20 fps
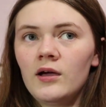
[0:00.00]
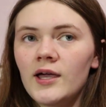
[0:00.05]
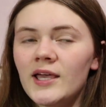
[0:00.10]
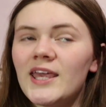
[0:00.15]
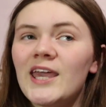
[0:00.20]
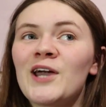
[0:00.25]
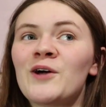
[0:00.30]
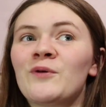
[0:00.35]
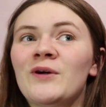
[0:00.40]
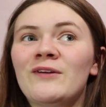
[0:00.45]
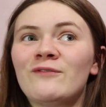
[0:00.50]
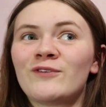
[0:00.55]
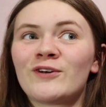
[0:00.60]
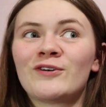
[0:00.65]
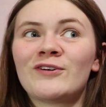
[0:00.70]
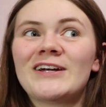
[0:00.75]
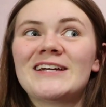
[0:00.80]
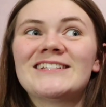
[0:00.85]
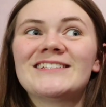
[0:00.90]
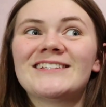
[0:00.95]
I can't wait for
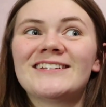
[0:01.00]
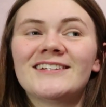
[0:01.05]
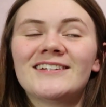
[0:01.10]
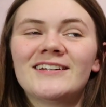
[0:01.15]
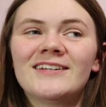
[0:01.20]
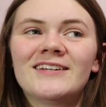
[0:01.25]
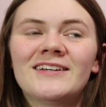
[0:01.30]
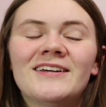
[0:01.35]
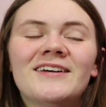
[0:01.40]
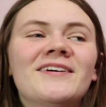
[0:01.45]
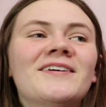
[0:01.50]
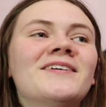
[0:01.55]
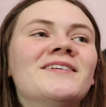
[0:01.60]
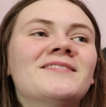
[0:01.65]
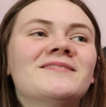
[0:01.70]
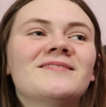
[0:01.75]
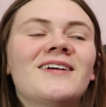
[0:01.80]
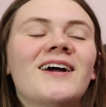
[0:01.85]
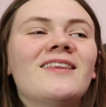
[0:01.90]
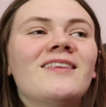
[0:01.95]
Grayson.
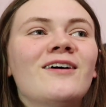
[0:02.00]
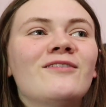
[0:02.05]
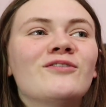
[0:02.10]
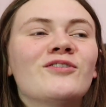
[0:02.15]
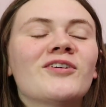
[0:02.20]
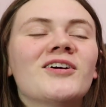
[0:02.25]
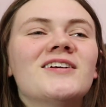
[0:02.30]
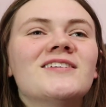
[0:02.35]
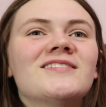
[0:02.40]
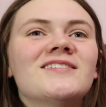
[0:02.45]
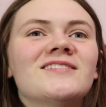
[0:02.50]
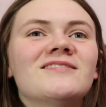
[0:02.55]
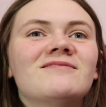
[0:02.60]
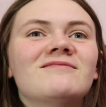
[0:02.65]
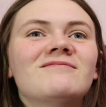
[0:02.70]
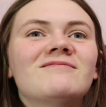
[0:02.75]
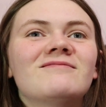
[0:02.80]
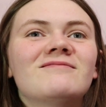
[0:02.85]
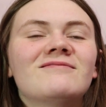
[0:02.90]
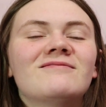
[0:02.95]
I love
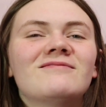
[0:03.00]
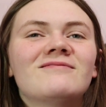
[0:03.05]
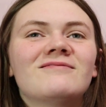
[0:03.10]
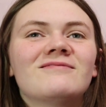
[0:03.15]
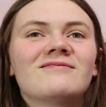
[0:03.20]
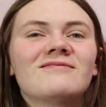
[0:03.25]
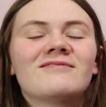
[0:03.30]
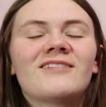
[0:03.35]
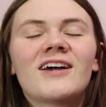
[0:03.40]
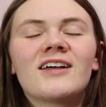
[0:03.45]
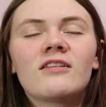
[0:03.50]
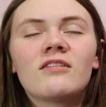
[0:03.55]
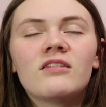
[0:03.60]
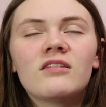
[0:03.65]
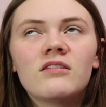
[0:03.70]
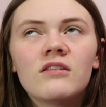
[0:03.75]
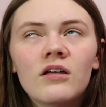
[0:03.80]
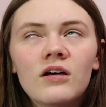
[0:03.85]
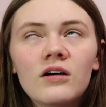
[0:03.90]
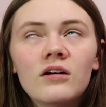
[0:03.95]
Grayson. I
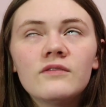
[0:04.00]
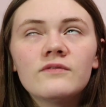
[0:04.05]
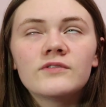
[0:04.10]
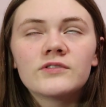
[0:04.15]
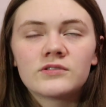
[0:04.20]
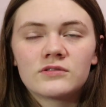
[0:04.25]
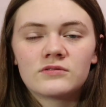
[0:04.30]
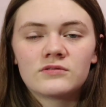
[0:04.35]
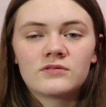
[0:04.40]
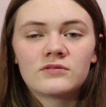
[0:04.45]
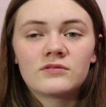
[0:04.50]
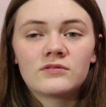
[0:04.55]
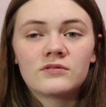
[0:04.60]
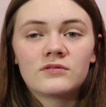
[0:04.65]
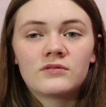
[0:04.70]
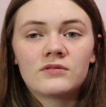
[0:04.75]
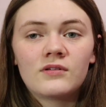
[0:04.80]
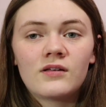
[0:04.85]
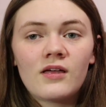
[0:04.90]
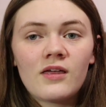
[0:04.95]
love
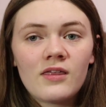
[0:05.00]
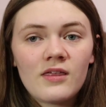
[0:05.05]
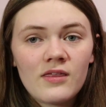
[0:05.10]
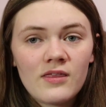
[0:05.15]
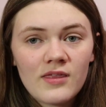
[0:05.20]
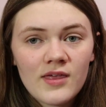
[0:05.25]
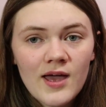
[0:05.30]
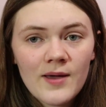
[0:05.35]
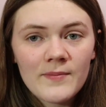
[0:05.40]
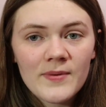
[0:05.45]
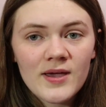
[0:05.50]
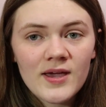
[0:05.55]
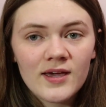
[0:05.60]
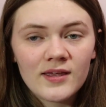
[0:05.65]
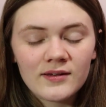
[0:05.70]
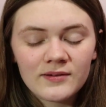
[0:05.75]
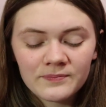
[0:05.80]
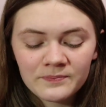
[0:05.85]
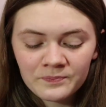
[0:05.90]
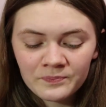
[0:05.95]
that
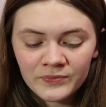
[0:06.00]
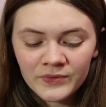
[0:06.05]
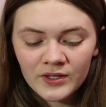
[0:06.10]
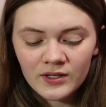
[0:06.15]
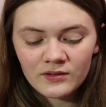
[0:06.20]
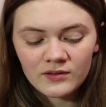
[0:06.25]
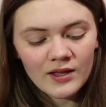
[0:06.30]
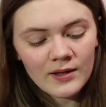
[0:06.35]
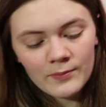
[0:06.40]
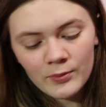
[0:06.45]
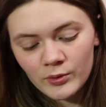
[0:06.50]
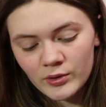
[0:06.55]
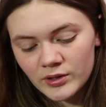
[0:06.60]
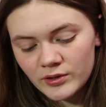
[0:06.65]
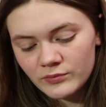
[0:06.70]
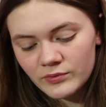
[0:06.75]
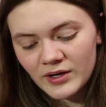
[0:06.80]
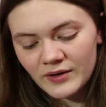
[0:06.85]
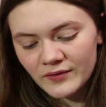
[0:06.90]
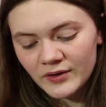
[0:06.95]
man. That
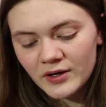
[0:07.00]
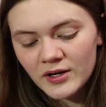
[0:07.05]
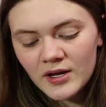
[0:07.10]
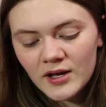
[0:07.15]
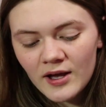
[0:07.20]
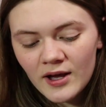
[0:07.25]
boy. Whatever.